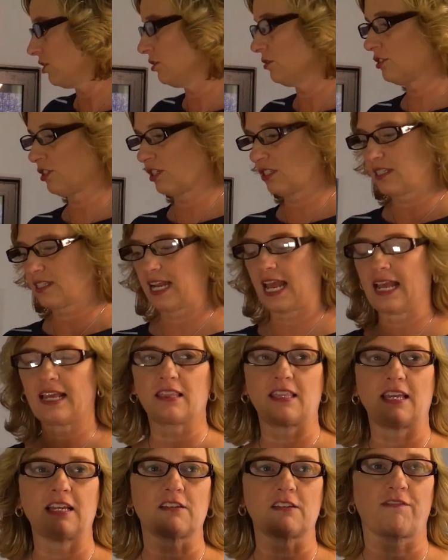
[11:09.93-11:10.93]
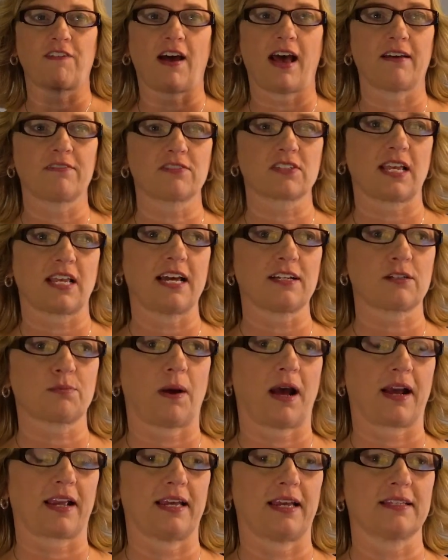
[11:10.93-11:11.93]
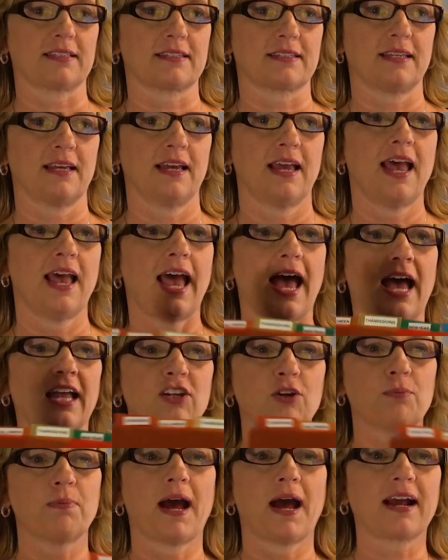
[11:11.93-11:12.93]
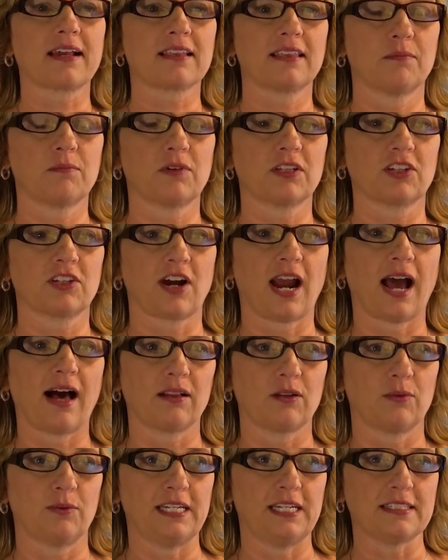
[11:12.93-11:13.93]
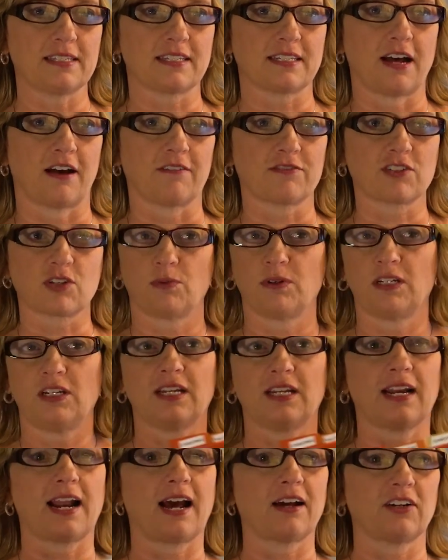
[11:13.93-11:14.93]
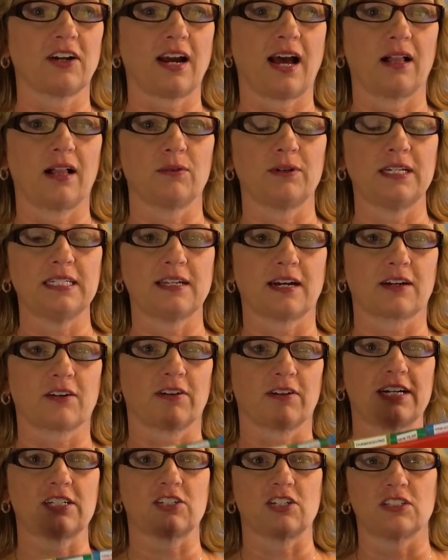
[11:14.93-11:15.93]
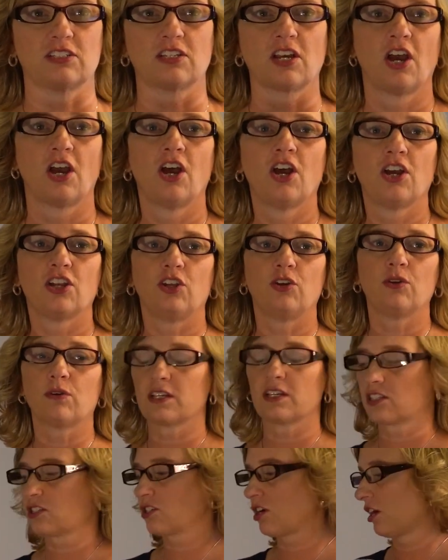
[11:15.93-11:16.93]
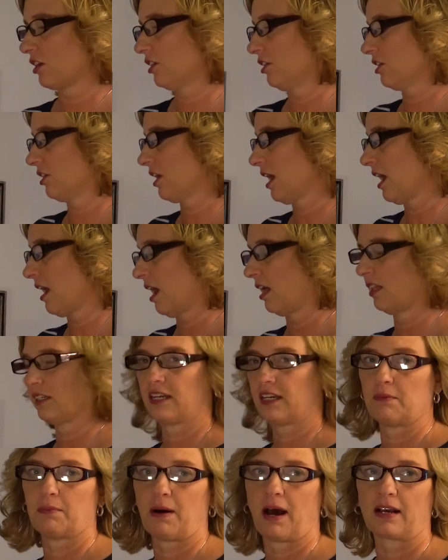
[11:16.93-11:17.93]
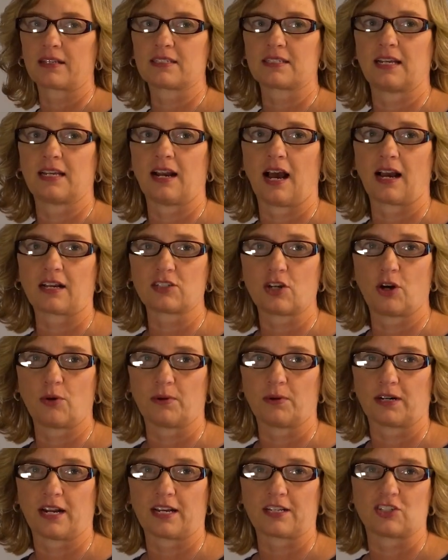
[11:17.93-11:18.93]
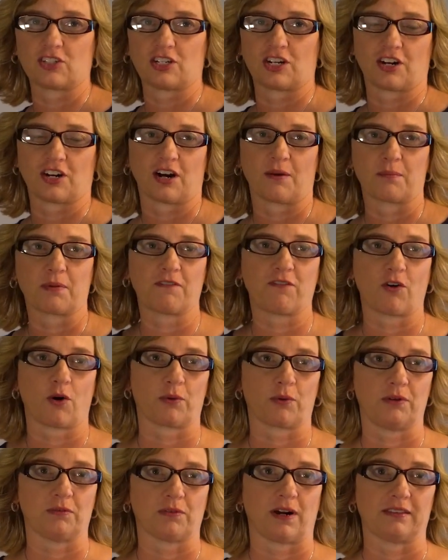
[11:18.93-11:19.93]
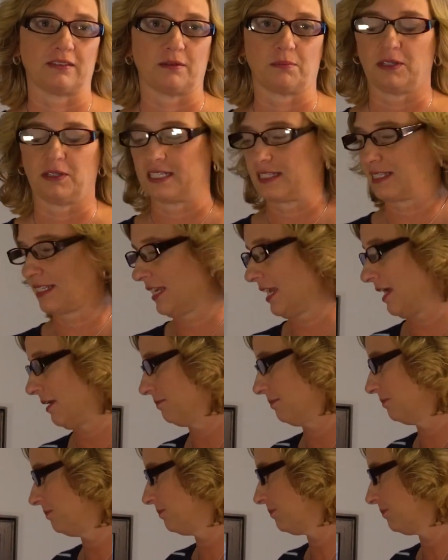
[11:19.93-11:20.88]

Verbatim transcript: you just take these five slash pockets and you pack them with your Halloween stuff. So when you get out your Halloween decorations, you could start your holiday box in October next year before we run the blitz again.